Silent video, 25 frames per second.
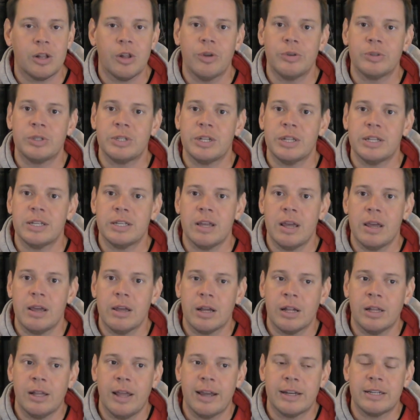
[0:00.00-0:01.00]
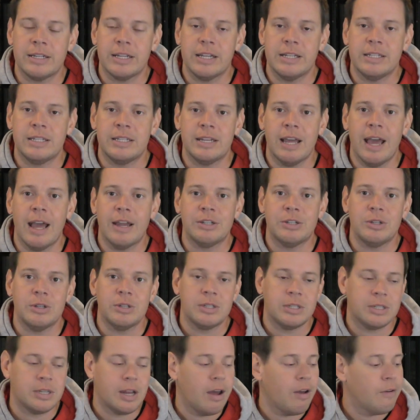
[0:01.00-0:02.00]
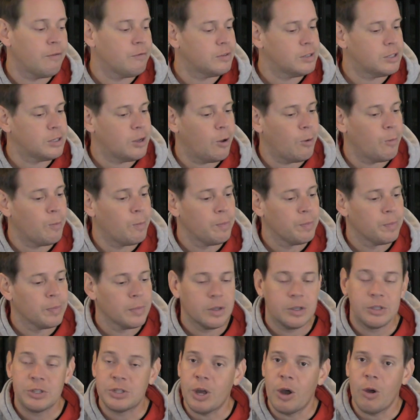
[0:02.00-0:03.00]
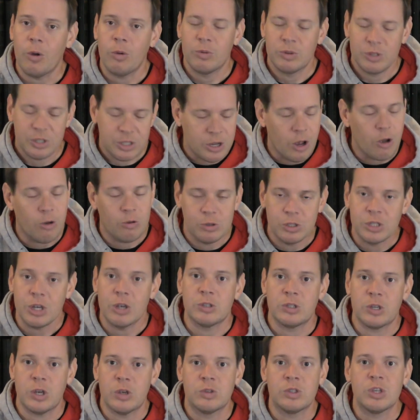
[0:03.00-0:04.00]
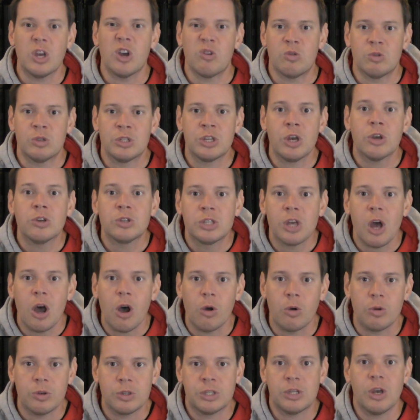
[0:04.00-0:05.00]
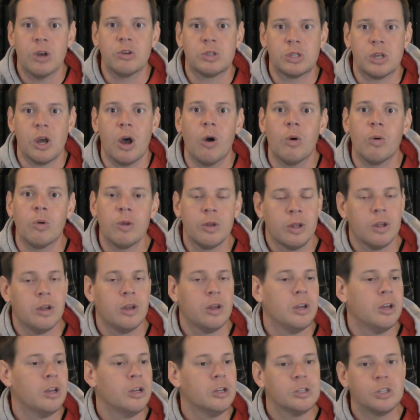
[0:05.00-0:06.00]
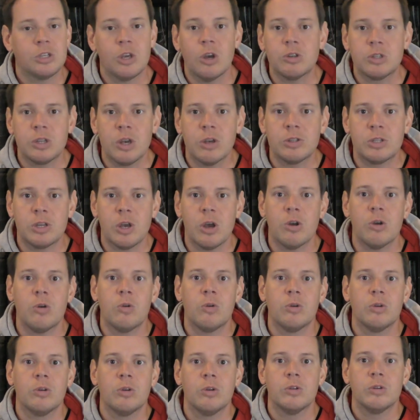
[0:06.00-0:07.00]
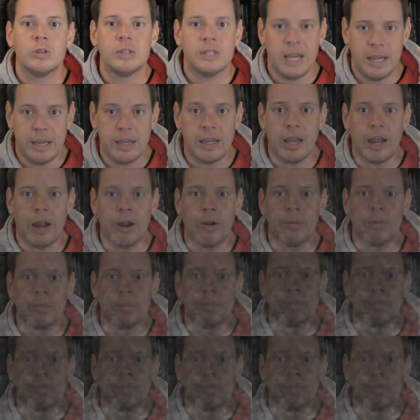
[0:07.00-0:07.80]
close to the collecting and statue stuff. So, so, so, so, so, so, so, so, so, so, so, so, so, so, take care.